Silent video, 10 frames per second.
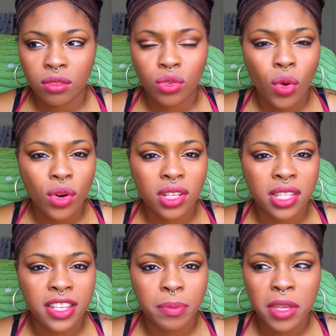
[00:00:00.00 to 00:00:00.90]
towards
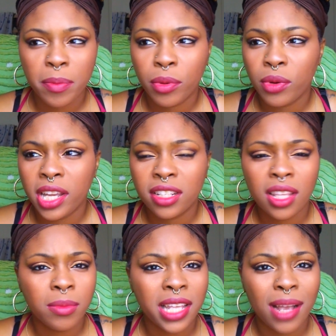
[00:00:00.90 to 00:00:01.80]
these people, and
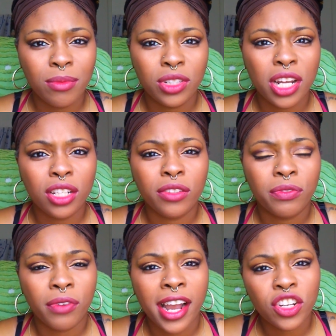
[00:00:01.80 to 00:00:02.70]
sometimes they're
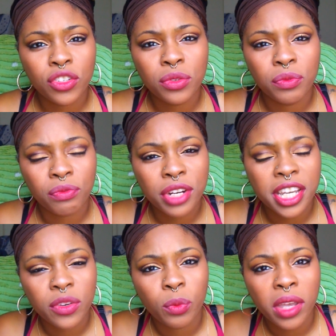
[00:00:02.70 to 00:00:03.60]
fragile
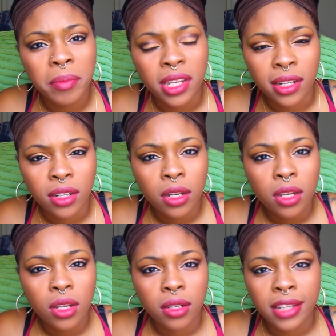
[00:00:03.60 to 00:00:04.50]
freaking women.
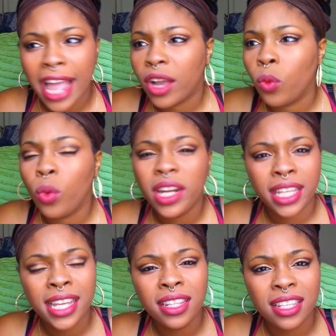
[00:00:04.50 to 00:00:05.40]
Like, what
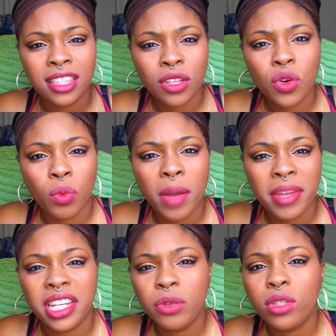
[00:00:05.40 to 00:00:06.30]
can this little
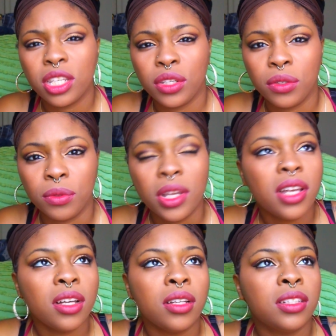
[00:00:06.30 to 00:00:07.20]
woman do to you?
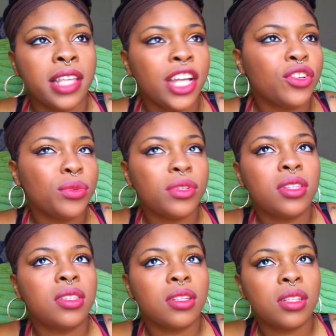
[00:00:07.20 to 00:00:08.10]
Sandra was
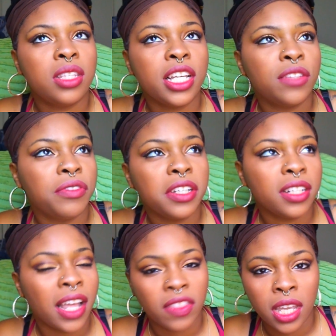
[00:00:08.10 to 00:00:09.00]
6 foot,
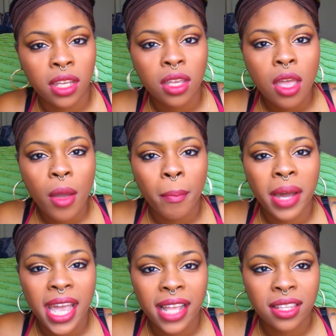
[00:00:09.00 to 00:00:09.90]
I think,
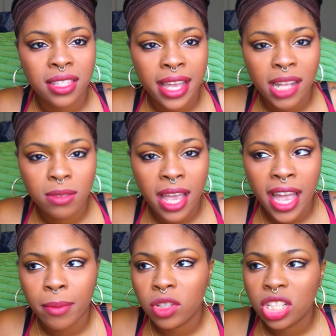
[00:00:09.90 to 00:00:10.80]
but at the same
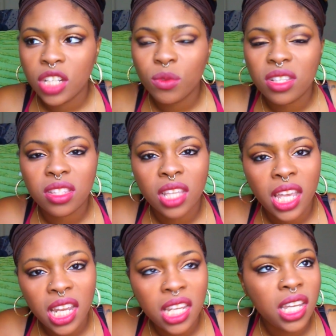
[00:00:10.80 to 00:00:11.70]
time she was
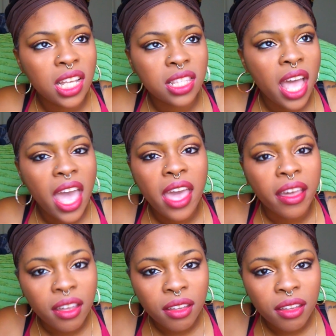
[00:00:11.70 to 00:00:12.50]
skinny as heck.